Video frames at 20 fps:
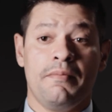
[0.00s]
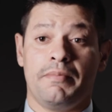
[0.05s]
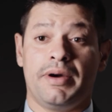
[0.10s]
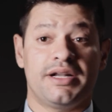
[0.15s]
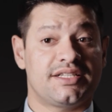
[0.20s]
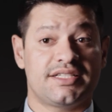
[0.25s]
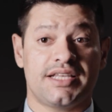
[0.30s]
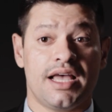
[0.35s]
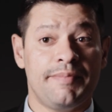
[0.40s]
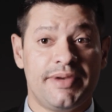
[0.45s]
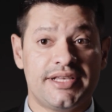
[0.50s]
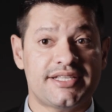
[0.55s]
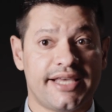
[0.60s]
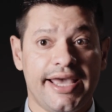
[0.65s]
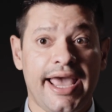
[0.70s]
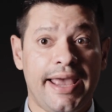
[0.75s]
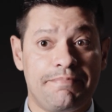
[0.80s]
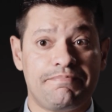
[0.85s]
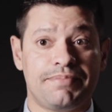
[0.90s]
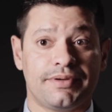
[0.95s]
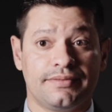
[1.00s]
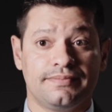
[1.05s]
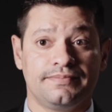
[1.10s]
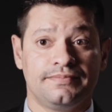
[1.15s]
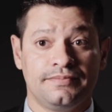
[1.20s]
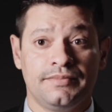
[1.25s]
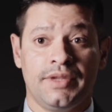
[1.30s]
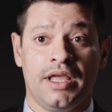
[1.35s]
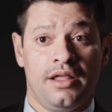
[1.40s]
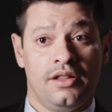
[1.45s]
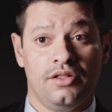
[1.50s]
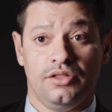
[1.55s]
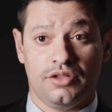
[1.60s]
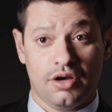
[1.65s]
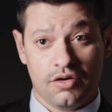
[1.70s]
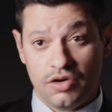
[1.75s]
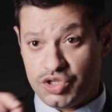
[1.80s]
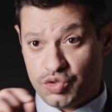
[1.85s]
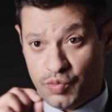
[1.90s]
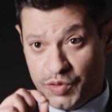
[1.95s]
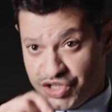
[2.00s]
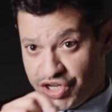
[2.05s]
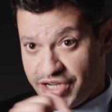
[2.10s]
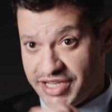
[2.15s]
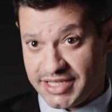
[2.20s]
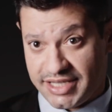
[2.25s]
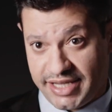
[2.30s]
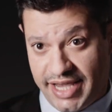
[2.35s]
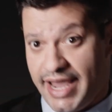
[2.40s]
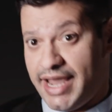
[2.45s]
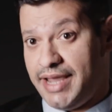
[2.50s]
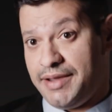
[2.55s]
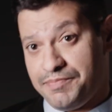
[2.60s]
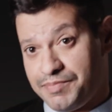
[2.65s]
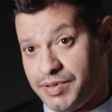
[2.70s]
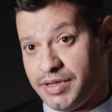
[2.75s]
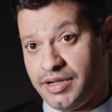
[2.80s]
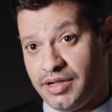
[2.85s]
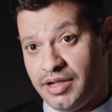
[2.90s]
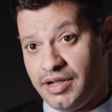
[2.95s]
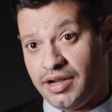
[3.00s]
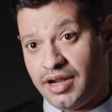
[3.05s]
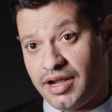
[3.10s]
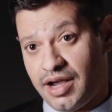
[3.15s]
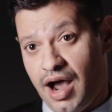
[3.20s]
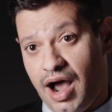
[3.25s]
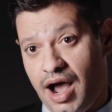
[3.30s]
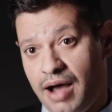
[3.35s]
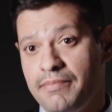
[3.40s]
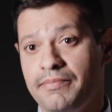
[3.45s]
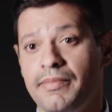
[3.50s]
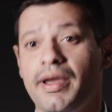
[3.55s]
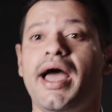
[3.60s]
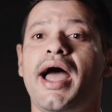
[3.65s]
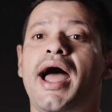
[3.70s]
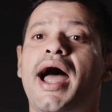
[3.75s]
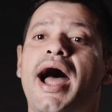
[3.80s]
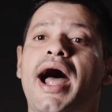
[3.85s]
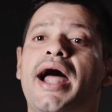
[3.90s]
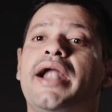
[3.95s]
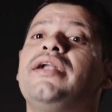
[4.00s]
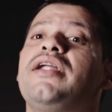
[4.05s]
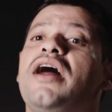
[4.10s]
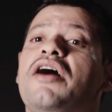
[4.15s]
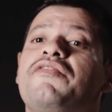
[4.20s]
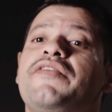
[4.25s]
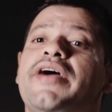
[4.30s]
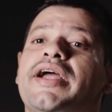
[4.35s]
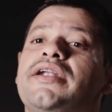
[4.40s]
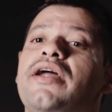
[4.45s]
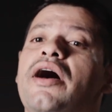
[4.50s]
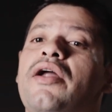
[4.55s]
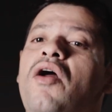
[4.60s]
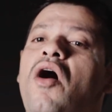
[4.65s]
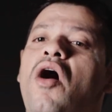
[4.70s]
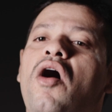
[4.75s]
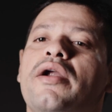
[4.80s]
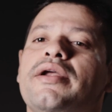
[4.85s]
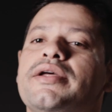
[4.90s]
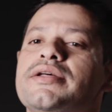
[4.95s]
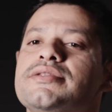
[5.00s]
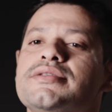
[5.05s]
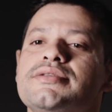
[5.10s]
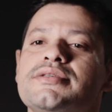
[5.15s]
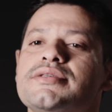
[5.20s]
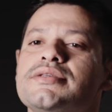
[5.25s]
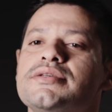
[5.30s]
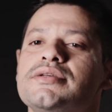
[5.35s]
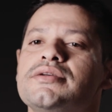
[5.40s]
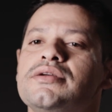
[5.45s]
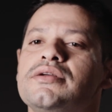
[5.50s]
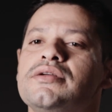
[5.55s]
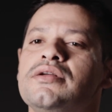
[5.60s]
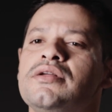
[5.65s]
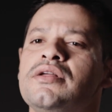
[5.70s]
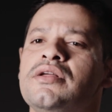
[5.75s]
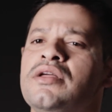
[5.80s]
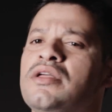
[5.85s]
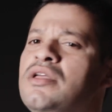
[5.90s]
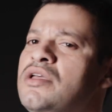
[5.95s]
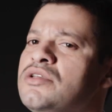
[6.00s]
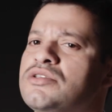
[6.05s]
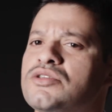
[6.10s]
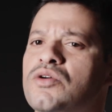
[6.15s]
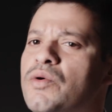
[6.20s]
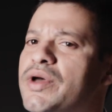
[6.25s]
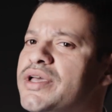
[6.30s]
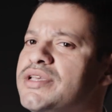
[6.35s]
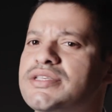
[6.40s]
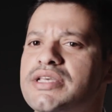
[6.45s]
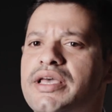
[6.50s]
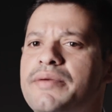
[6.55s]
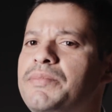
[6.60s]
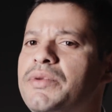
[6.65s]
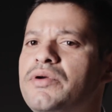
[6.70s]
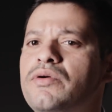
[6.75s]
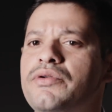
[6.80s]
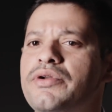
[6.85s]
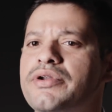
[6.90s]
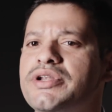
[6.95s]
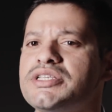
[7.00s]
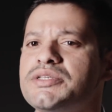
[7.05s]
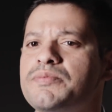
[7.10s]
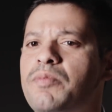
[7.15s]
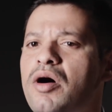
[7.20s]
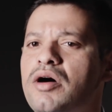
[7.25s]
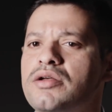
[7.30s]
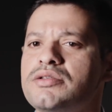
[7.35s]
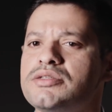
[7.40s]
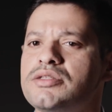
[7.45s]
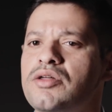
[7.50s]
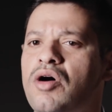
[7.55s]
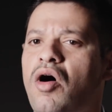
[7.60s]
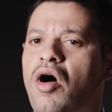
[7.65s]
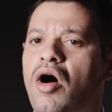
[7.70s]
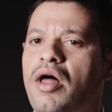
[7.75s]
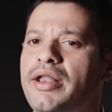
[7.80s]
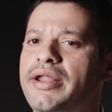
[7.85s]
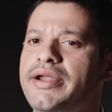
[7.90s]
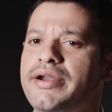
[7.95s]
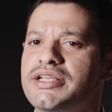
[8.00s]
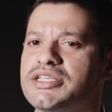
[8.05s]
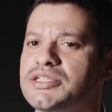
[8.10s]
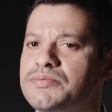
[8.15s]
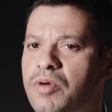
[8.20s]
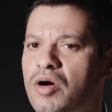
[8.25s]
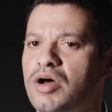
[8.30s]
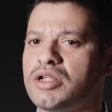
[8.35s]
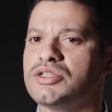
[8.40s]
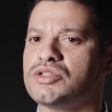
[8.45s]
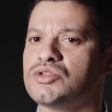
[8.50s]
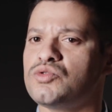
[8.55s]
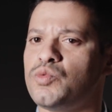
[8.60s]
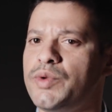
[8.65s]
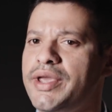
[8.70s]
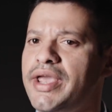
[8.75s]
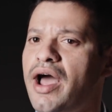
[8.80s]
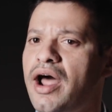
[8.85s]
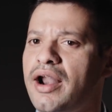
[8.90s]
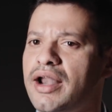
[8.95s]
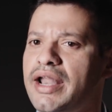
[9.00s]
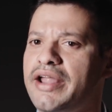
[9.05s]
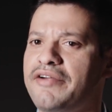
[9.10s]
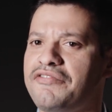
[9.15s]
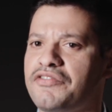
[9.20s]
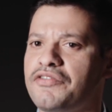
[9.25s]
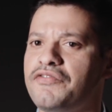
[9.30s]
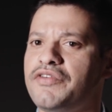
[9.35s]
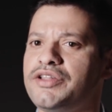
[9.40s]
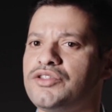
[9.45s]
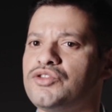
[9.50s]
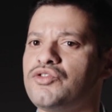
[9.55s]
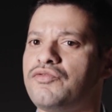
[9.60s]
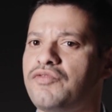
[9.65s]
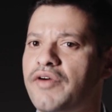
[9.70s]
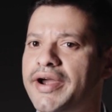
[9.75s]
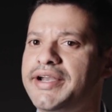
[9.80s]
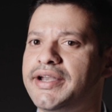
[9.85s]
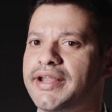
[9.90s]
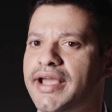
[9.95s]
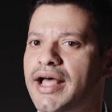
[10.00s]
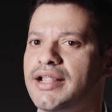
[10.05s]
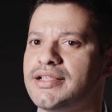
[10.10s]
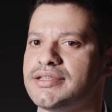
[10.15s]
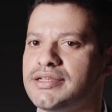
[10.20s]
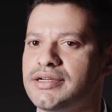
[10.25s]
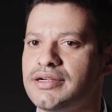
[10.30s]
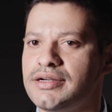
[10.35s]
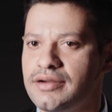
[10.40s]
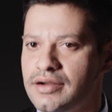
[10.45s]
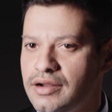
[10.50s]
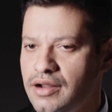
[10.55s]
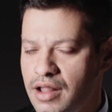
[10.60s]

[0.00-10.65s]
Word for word: But some escape. Those which escape come and affect our organs. So is immune response the only response we are left with to fight cancer?